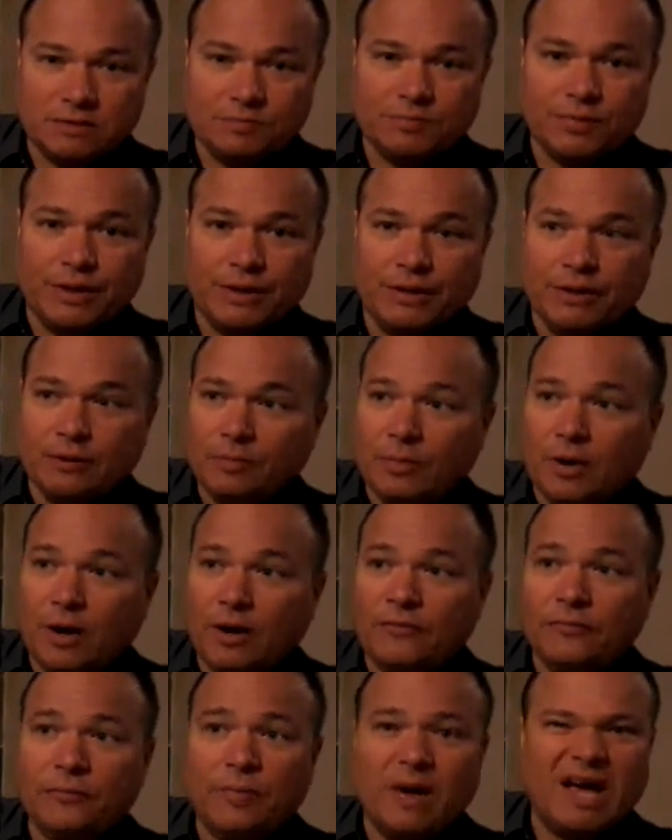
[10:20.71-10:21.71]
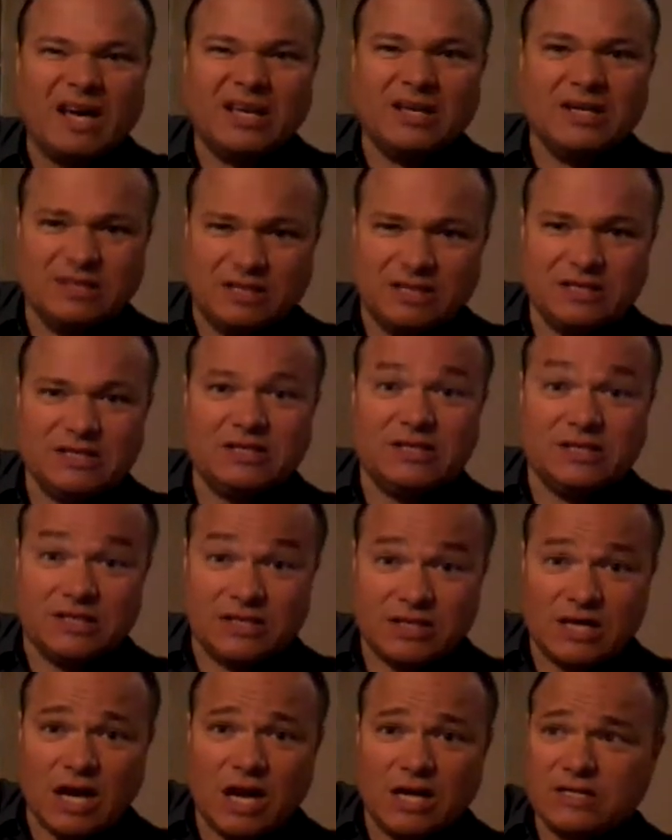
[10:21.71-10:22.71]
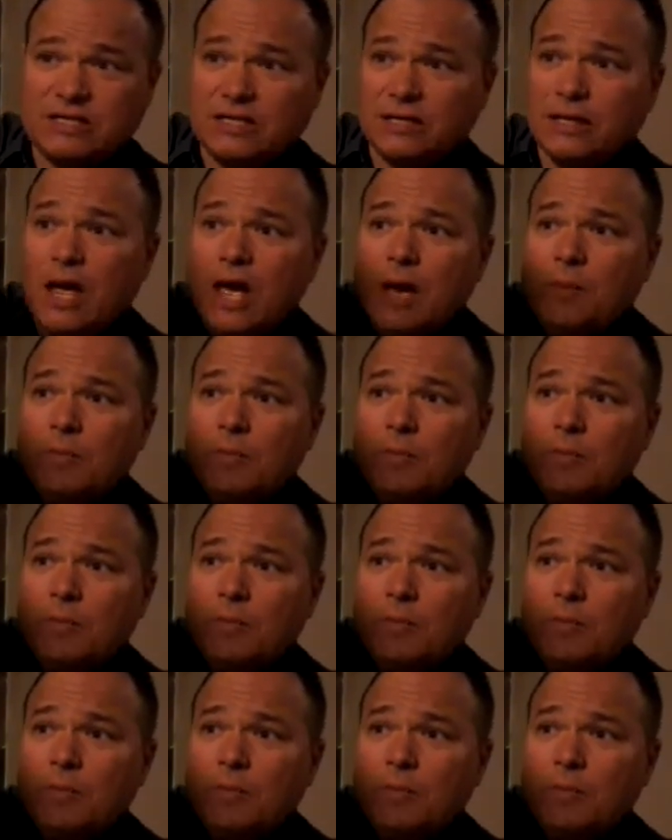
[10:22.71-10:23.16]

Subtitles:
bring your barf bag because it's disgusting,